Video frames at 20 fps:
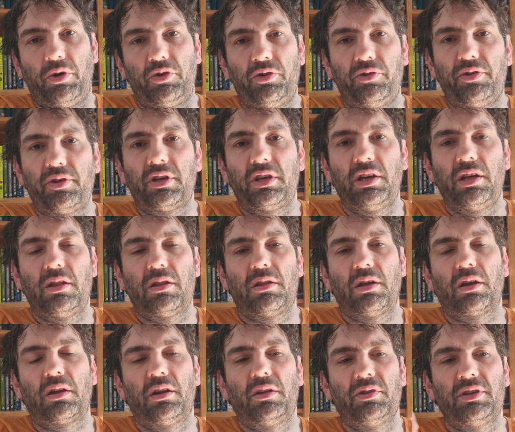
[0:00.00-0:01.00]
Another key
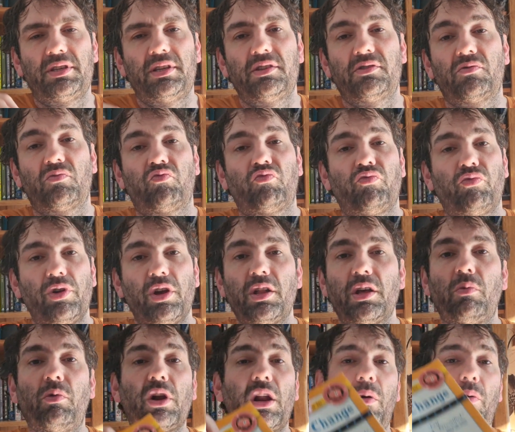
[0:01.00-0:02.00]
thing, and this is
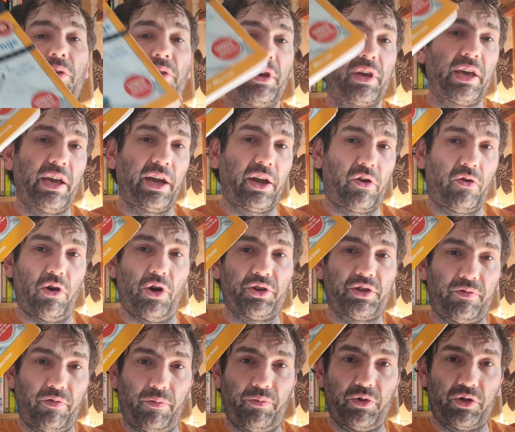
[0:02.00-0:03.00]
really what I want to get
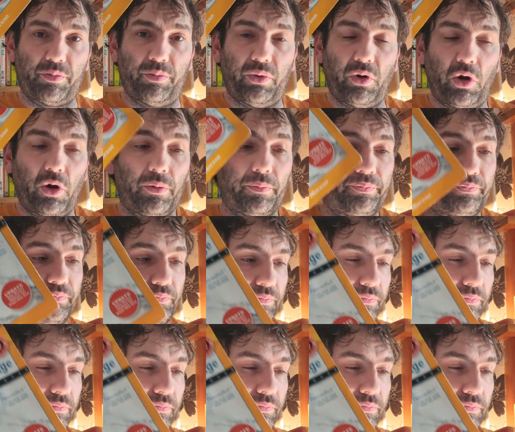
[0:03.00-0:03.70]
across from this book,